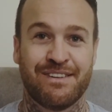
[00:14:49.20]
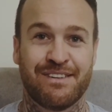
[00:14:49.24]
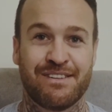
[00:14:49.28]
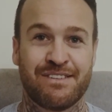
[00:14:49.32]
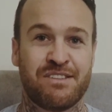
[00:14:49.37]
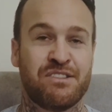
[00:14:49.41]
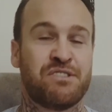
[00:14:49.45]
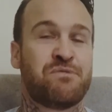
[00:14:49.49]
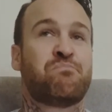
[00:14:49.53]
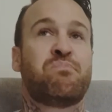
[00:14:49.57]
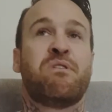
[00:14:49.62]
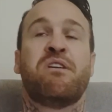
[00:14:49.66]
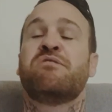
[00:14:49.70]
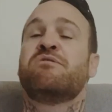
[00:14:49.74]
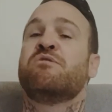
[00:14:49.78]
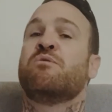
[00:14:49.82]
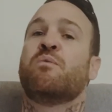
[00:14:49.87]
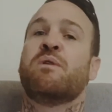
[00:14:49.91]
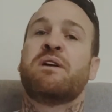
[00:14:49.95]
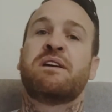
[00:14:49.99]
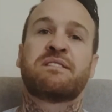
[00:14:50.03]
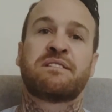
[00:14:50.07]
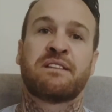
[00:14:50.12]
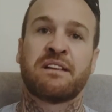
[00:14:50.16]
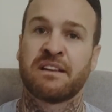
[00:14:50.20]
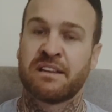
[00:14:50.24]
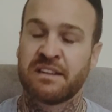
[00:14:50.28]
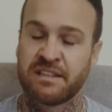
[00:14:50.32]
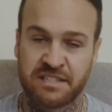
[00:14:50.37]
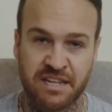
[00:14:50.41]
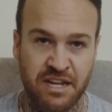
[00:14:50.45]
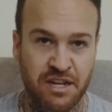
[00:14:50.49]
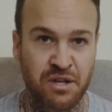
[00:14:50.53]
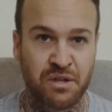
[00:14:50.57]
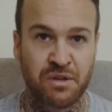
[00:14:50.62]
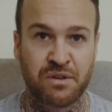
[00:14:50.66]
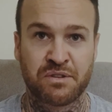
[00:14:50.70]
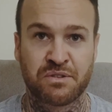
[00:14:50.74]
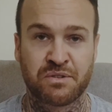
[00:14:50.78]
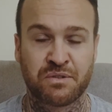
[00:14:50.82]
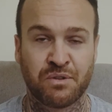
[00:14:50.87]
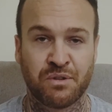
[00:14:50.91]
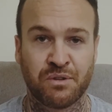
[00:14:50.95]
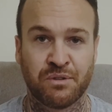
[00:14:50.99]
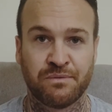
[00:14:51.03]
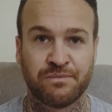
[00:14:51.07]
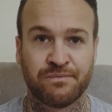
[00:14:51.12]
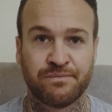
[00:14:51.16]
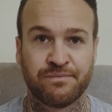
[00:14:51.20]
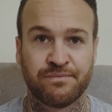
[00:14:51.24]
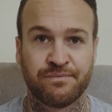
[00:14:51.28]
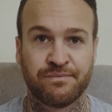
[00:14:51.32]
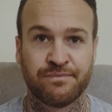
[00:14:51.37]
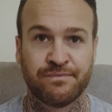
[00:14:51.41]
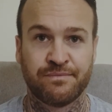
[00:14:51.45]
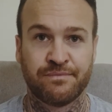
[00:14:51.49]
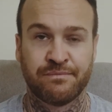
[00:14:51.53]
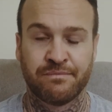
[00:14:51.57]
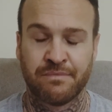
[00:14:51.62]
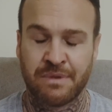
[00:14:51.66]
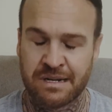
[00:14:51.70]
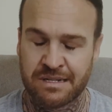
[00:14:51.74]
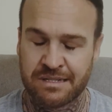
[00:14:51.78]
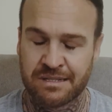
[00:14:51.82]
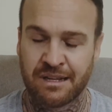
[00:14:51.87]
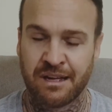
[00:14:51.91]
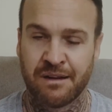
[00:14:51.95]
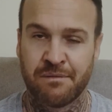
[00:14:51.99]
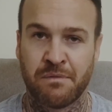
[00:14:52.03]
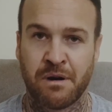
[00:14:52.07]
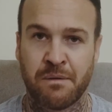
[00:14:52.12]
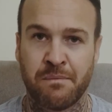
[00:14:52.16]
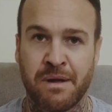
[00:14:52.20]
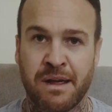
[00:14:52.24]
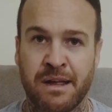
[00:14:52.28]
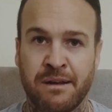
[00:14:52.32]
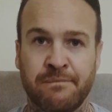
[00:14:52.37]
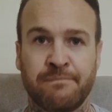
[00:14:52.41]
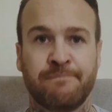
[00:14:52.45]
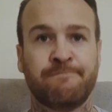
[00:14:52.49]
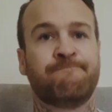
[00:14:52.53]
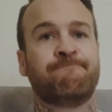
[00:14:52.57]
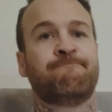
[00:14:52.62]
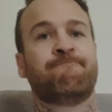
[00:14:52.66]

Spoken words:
to spread your wings and continue to soar. Much love, my man.